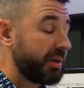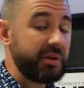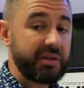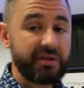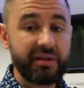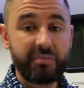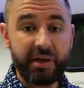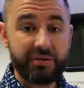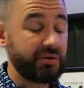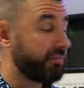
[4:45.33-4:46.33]
maybe into the
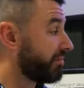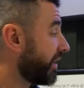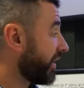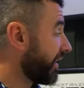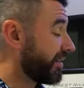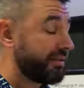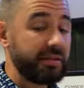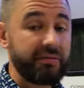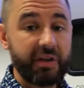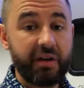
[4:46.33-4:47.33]
bedroom, into the
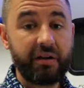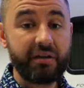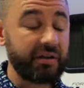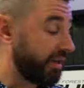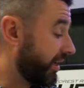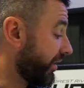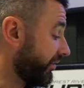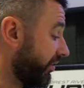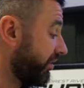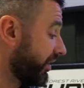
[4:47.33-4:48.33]
living area,
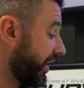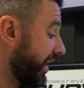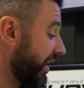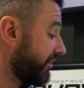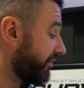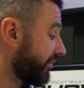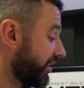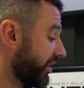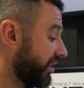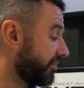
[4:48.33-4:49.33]
they're all gonna have
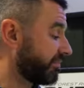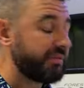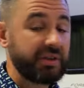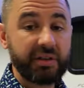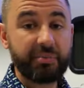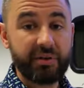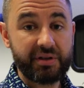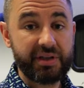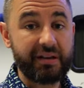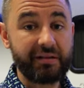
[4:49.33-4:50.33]
the
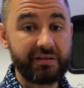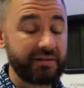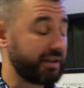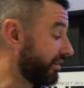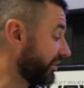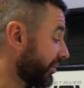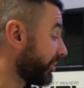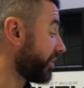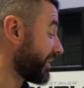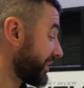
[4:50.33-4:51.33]
Lippert
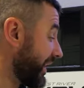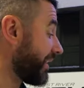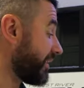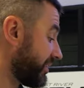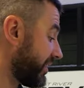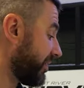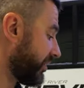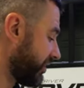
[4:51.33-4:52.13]
solid step,